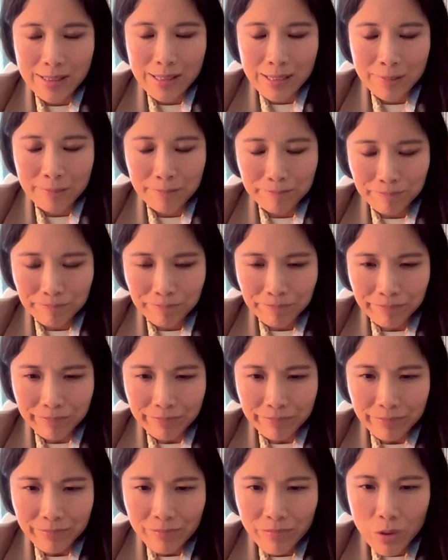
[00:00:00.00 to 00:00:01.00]
And
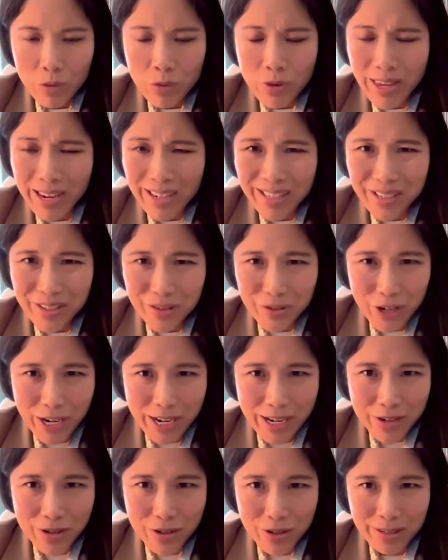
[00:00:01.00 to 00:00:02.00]
with any
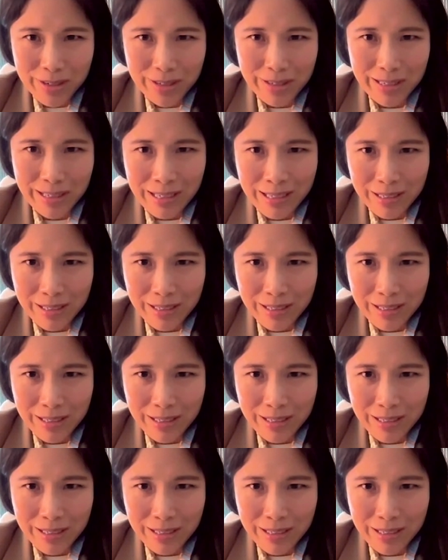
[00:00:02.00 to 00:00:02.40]
change in